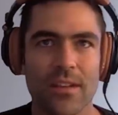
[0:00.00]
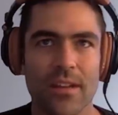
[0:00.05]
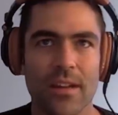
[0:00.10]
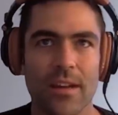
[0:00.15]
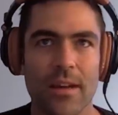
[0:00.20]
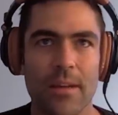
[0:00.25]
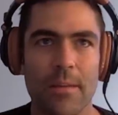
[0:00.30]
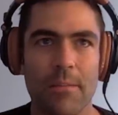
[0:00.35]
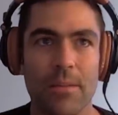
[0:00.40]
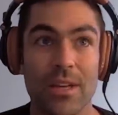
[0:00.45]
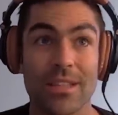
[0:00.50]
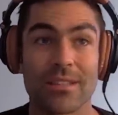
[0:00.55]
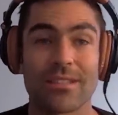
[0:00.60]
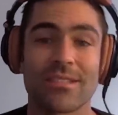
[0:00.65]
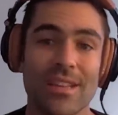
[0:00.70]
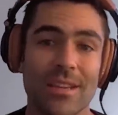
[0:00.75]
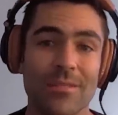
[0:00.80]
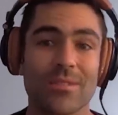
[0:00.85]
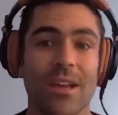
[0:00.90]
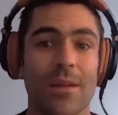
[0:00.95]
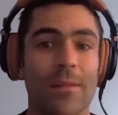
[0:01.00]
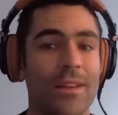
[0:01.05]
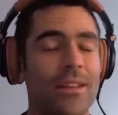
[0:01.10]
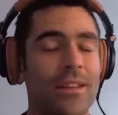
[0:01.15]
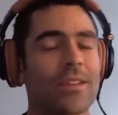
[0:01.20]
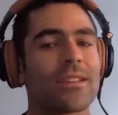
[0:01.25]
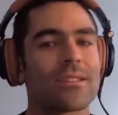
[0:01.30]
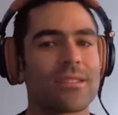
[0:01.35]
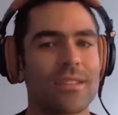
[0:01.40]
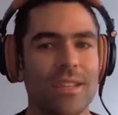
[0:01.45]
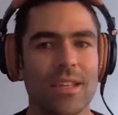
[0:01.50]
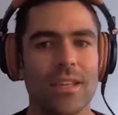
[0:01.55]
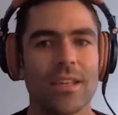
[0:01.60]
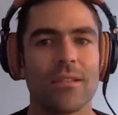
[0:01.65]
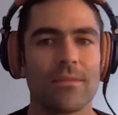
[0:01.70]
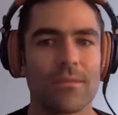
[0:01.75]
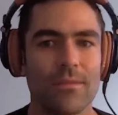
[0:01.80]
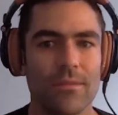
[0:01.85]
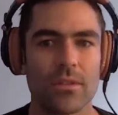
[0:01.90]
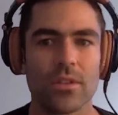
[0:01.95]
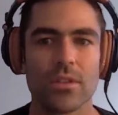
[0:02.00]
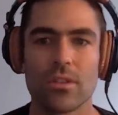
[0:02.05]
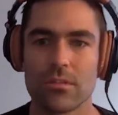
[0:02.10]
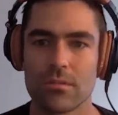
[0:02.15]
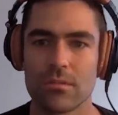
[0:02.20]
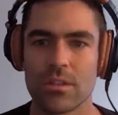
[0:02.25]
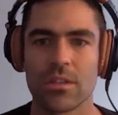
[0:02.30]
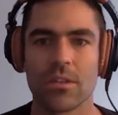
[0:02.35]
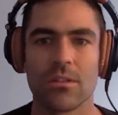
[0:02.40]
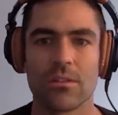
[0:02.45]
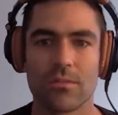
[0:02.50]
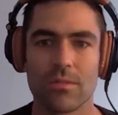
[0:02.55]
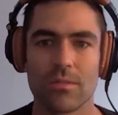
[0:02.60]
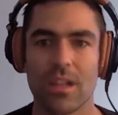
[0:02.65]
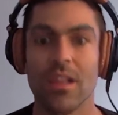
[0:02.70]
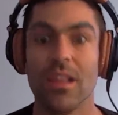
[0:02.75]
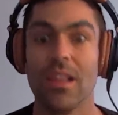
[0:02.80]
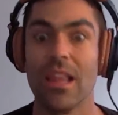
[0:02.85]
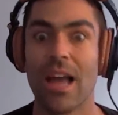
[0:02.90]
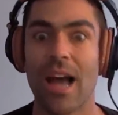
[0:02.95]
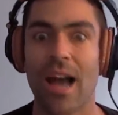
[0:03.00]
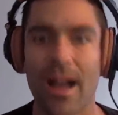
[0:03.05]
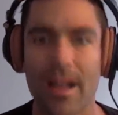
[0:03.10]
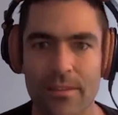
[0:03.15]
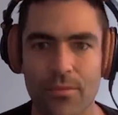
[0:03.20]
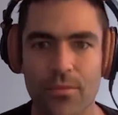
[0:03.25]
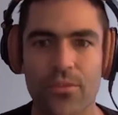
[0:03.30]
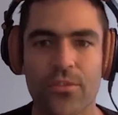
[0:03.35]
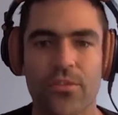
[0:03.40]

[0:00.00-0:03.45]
But at the same time, I didn't get to hit it, you know, a lot.